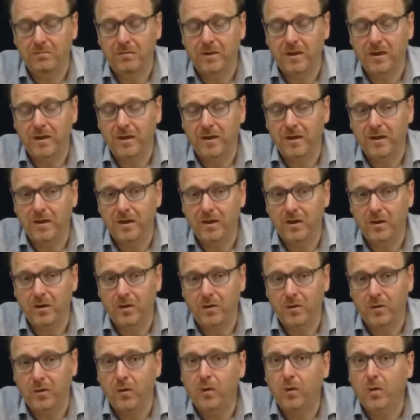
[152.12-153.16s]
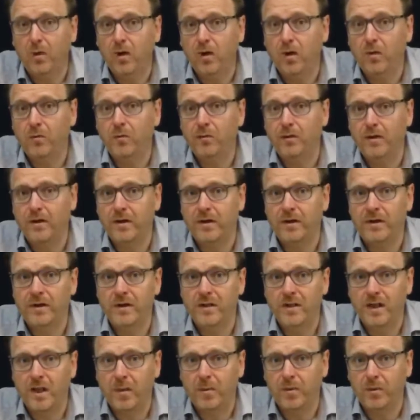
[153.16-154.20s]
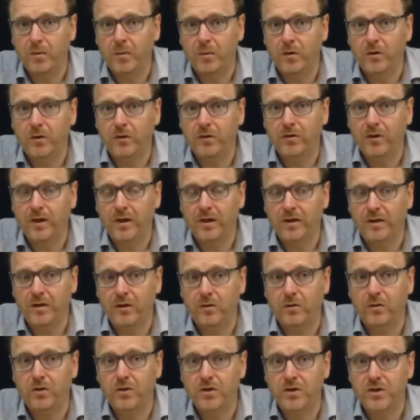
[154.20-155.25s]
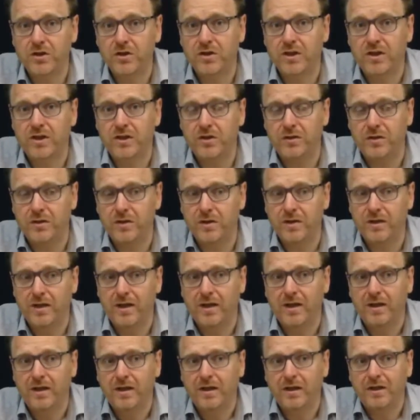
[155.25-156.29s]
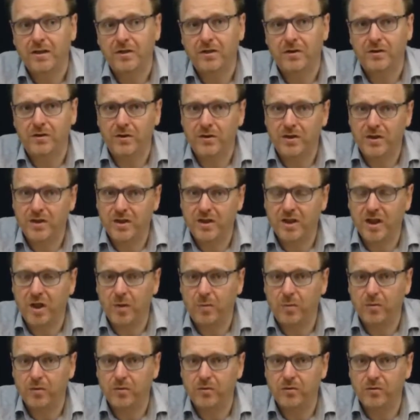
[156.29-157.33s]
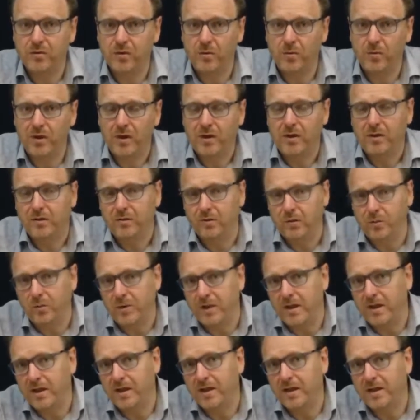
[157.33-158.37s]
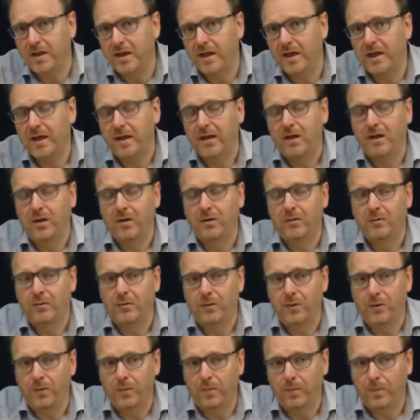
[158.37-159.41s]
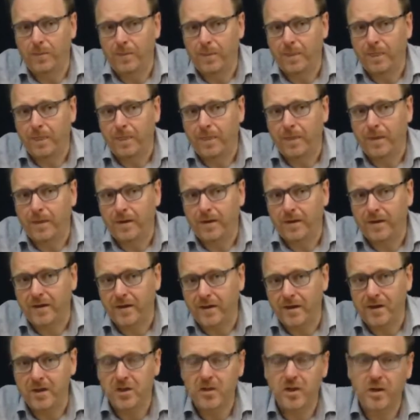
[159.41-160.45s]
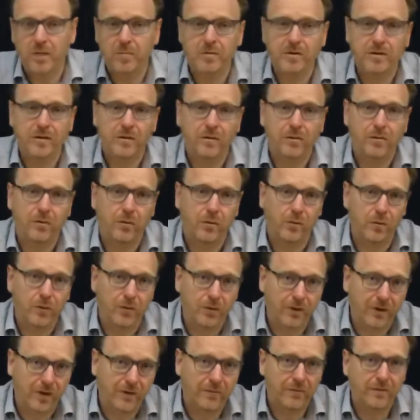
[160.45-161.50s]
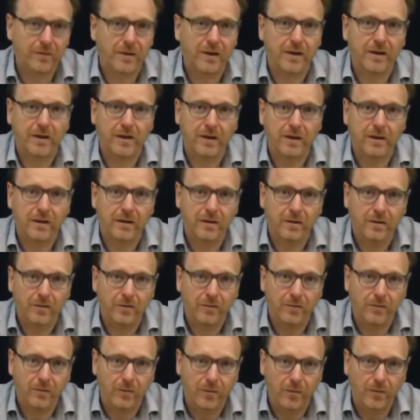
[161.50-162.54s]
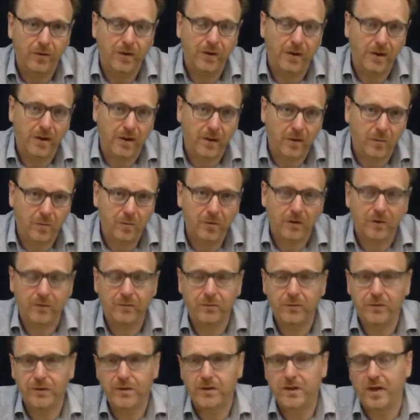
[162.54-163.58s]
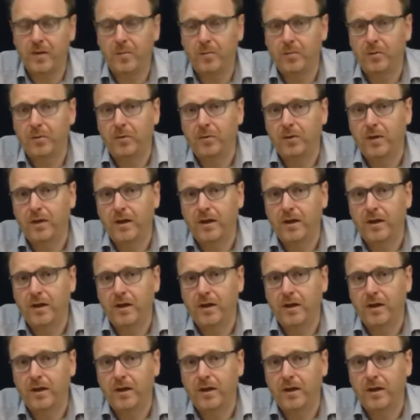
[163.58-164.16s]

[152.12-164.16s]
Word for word: uh, all over the Islamic world and across the centuries. So there's examples from, from India, from Egypt, from North Africa, from the Alhambra, for example.